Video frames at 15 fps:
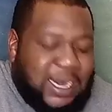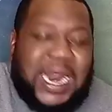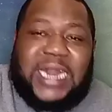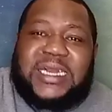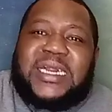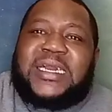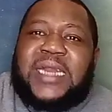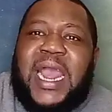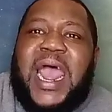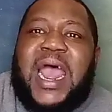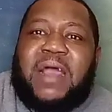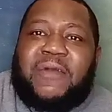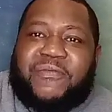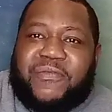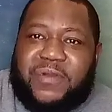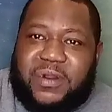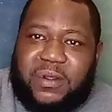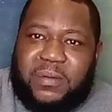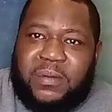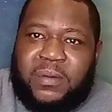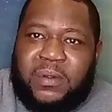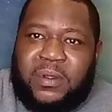It just like they
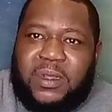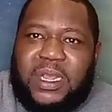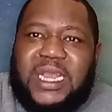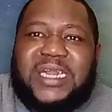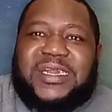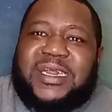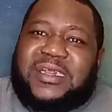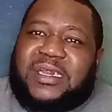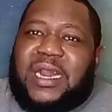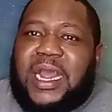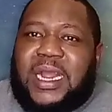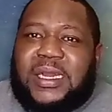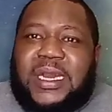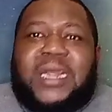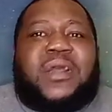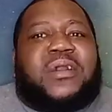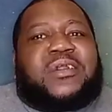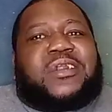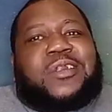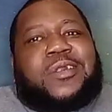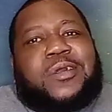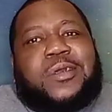understood, well, Bubba
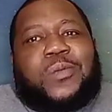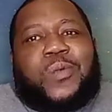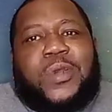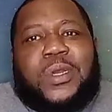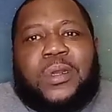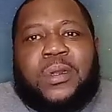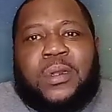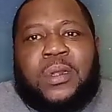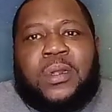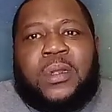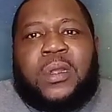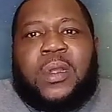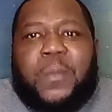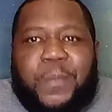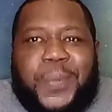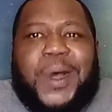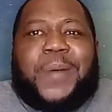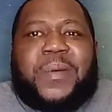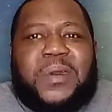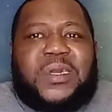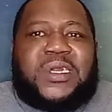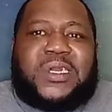needed to take his time out
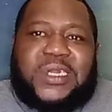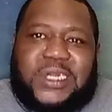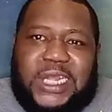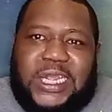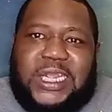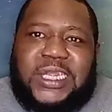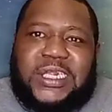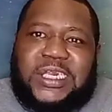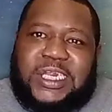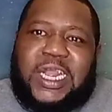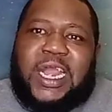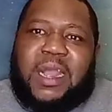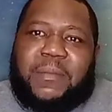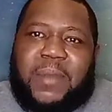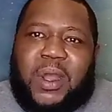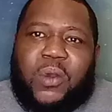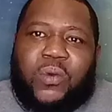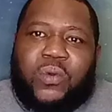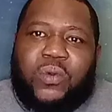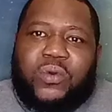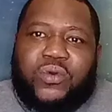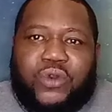to do what Bubba
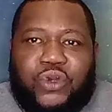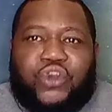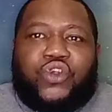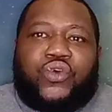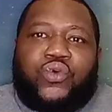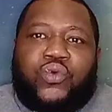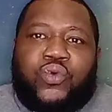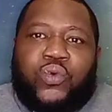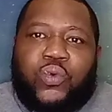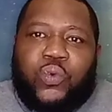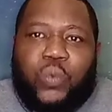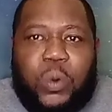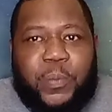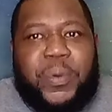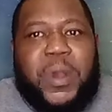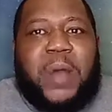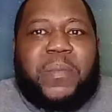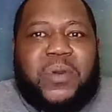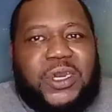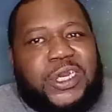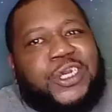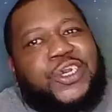need to do for
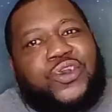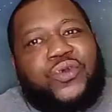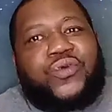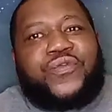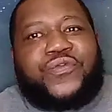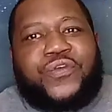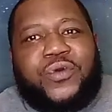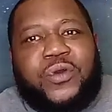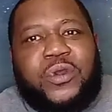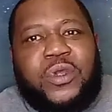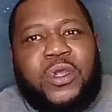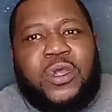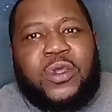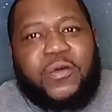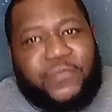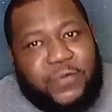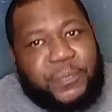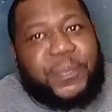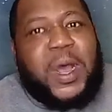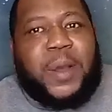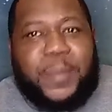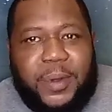Bubba. And
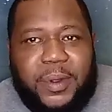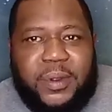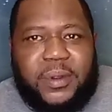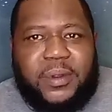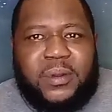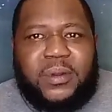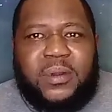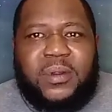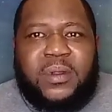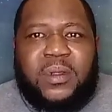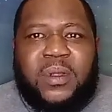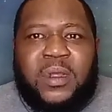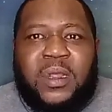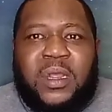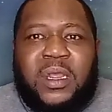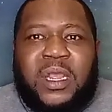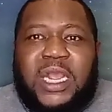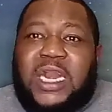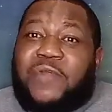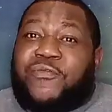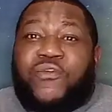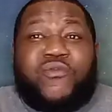if you run anybody that can't
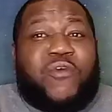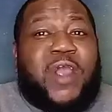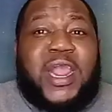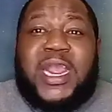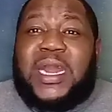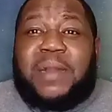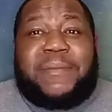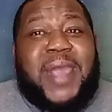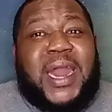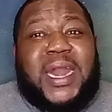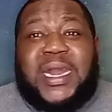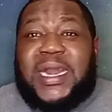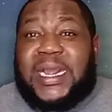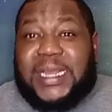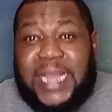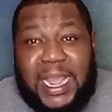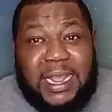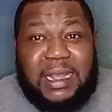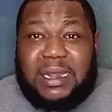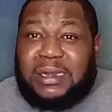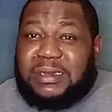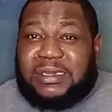understand that, you might as
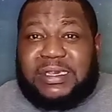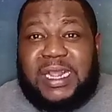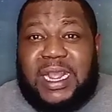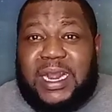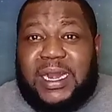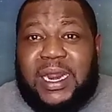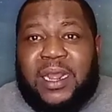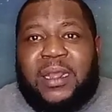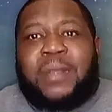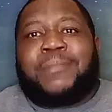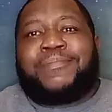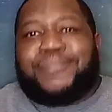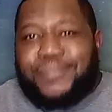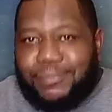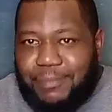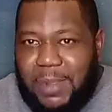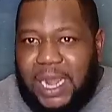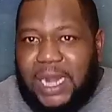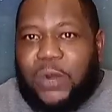well go ahead and get from around them.